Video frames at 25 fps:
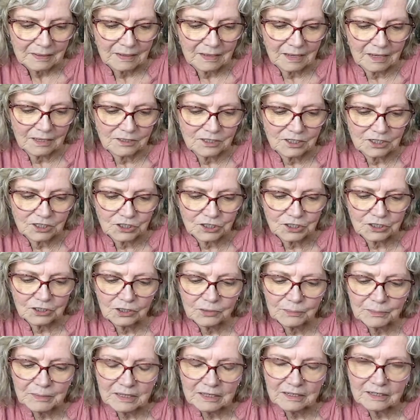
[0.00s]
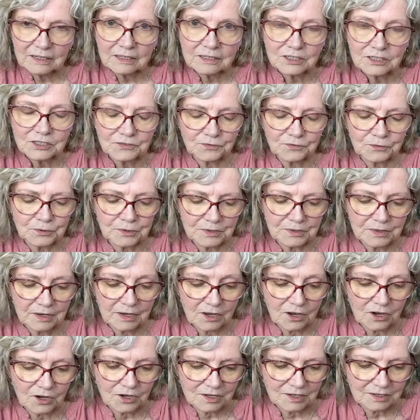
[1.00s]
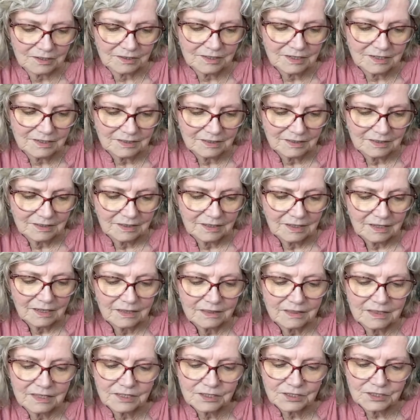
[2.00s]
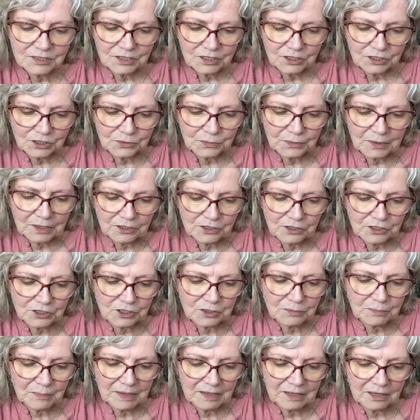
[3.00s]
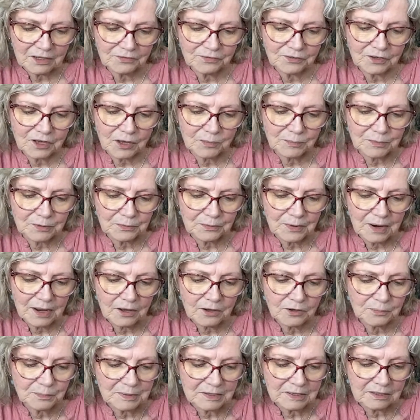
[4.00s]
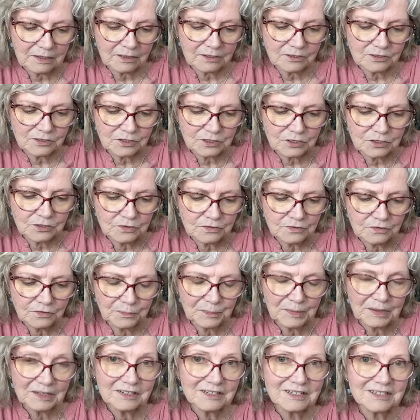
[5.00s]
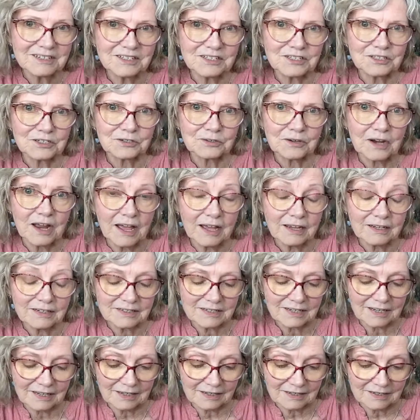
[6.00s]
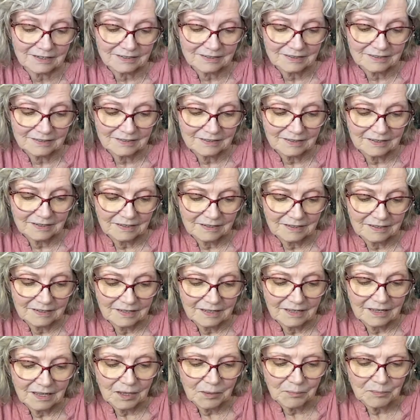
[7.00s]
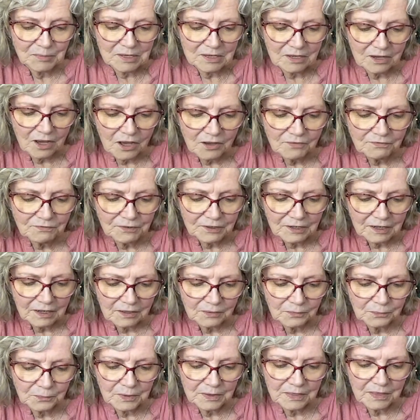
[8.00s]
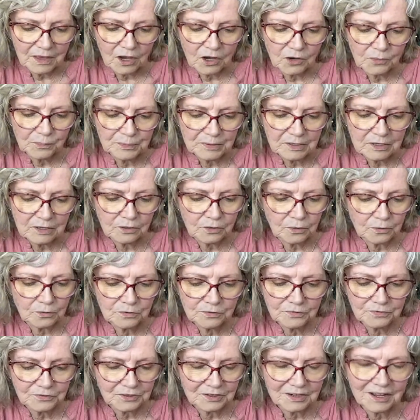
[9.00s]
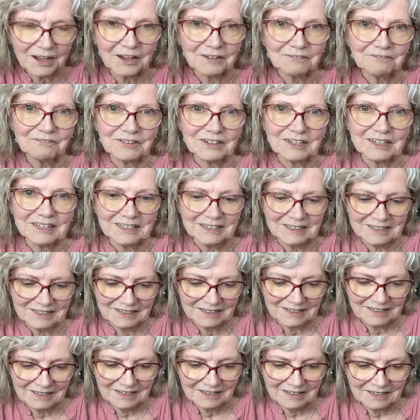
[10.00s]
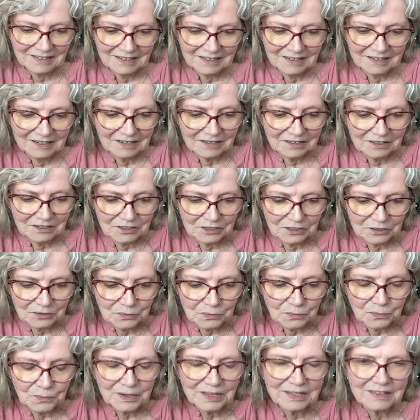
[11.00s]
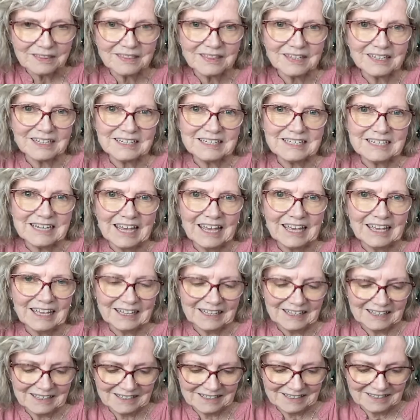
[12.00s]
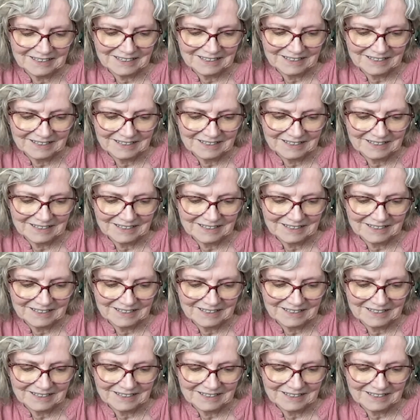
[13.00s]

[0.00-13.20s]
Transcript: Additional meanings for the card. This situation may have come around because you've been distracted. Be confident without being overconfident to win the day.